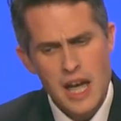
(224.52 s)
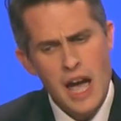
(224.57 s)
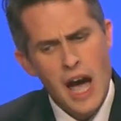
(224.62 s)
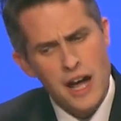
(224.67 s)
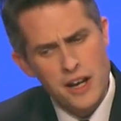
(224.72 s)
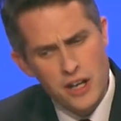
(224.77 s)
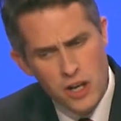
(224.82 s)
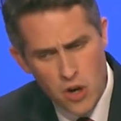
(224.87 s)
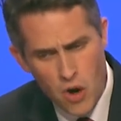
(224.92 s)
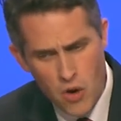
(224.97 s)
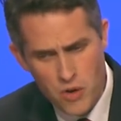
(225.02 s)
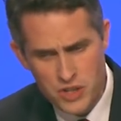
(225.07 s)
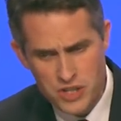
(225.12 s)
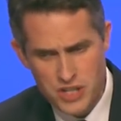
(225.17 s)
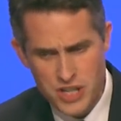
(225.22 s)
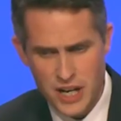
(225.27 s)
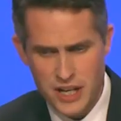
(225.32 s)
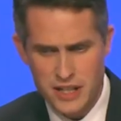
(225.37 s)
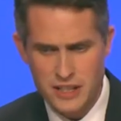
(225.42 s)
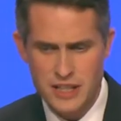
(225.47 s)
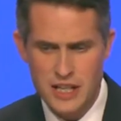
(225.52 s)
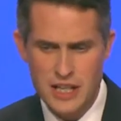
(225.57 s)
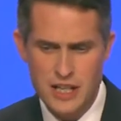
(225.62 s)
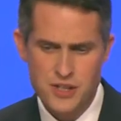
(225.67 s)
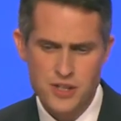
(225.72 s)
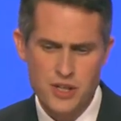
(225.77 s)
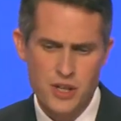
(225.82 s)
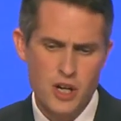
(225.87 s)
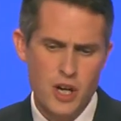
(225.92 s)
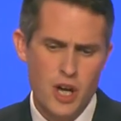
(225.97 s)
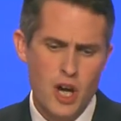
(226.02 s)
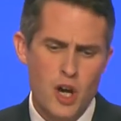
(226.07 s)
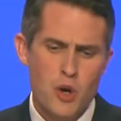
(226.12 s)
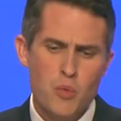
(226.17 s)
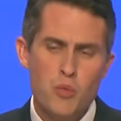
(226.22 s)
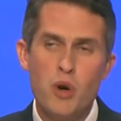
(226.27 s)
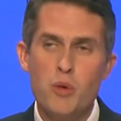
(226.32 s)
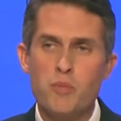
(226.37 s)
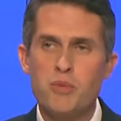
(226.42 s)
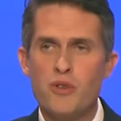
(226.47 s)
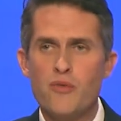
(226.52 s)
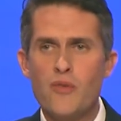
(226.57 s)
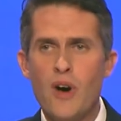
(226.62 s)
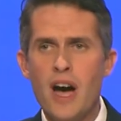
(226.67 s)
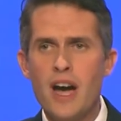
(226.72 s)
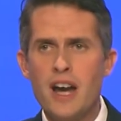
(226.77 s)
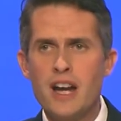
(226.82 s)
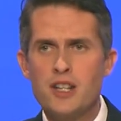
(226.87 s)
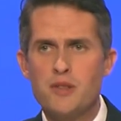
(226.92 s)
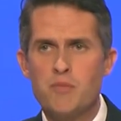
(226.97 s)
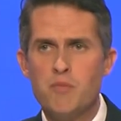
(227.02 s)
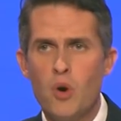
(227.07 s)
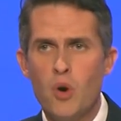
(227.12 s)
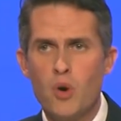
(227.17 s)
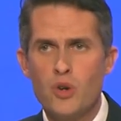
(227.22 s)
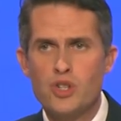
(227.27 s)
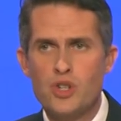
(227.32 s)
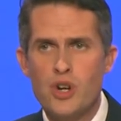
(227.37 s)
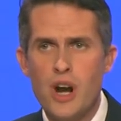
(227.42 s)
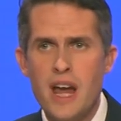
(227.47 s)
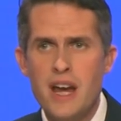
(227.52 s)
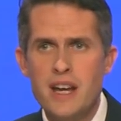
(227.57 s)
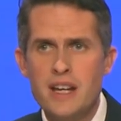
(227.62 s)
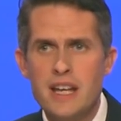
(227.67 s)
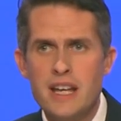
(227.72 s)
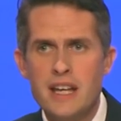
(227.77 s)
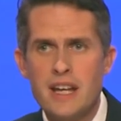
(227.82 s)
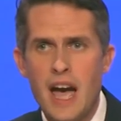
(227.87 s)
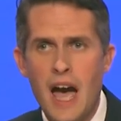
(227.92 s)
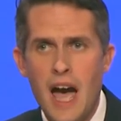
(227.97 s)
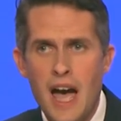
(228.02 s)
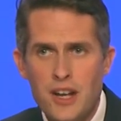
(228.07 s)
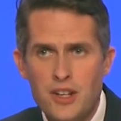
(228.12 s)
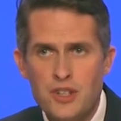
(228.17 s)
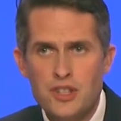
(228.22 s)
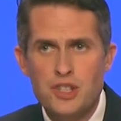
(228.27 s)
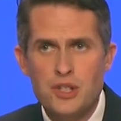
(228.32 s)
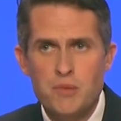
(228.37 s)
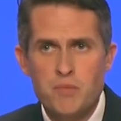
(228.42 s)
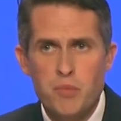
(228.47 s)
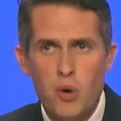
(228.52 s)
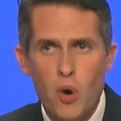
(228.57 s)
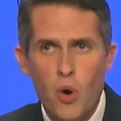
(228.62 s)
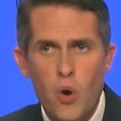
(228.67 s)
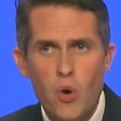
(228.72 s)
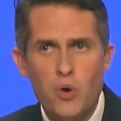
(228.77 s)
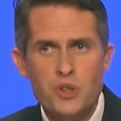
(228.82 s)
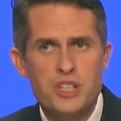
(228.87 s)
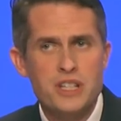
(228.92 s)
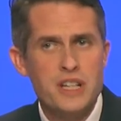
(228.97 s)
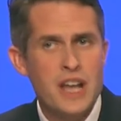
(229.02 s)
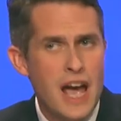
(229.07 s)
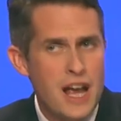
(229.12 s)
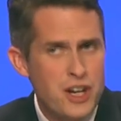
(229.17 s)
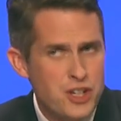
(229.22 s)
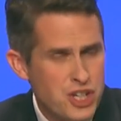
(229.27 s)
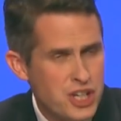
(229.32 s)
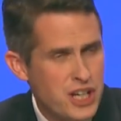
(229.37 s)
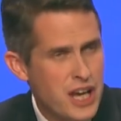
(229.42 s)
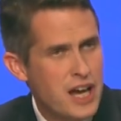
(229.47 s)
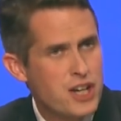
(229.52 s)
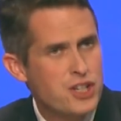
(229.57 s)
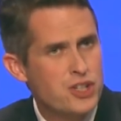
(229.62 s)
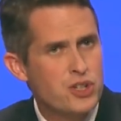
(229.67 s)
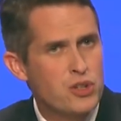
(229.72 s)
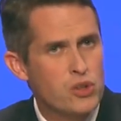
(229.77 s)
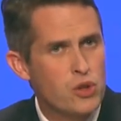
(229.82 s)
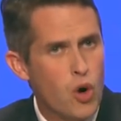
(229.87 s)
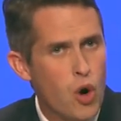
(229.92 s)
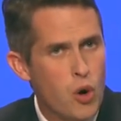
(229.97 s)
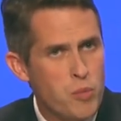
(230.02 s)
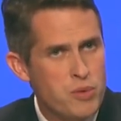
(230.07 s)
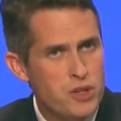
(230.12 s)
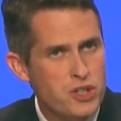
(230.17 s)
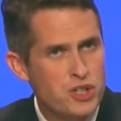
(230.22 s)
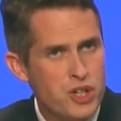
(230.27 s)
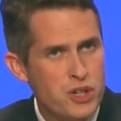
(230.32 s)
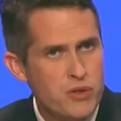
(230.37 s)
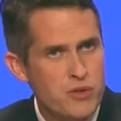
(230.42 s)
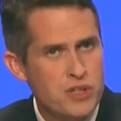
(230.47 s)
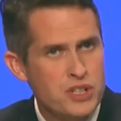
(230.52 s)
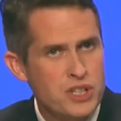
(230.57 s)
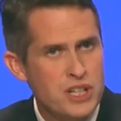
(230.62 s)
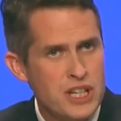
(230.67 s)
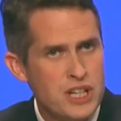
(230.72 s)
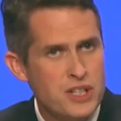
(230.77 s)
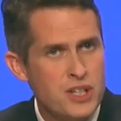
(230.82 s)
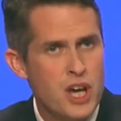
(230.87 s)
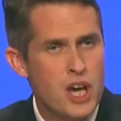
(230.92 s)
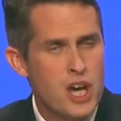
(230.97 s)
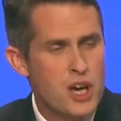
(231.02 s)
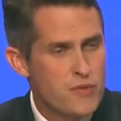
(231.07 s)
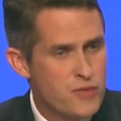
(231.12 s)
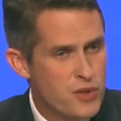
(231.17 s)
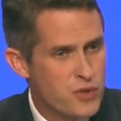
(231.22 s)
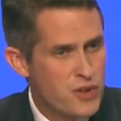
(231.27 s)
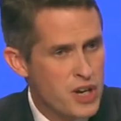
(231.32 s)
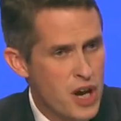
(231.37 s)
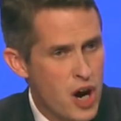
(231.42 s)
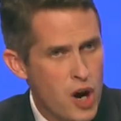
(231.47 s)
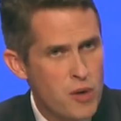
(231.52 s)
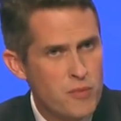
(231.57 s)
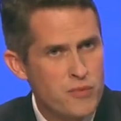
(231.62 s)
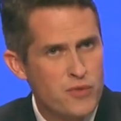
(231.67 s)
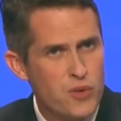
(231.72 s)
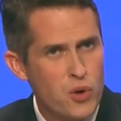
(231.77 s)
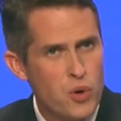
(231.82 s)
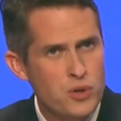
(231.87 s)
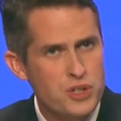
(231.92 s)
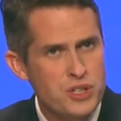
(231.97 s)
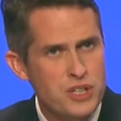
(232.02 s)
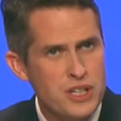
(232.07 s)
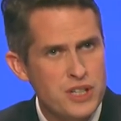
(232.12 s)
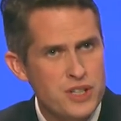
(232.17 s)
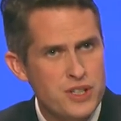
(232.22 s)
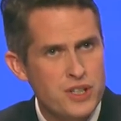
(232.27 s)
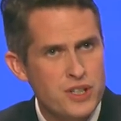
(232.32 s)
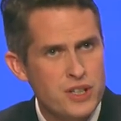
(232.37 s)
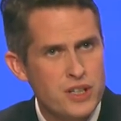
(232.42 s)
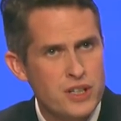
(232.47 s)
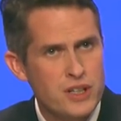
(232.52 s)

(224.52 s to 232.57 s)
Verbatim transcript: And alongside this, will provide more training and support and educational opportunities for the armed forces.